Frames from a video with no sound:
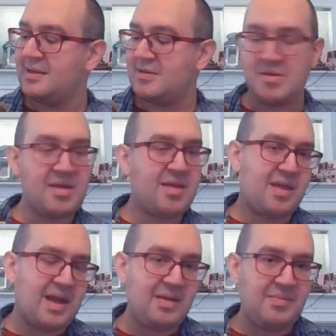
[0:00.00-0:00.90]
So the
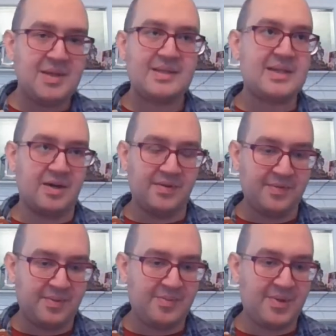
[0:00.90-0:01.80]
theme is
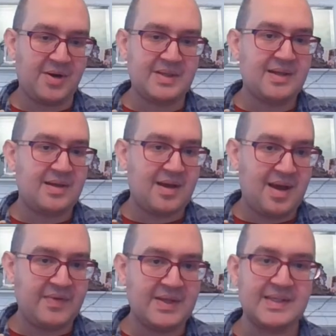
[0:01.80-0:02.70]
Terraforming Mars,
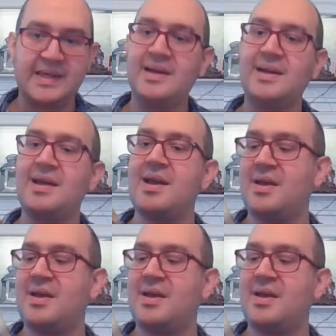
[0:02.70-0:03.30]
obviously.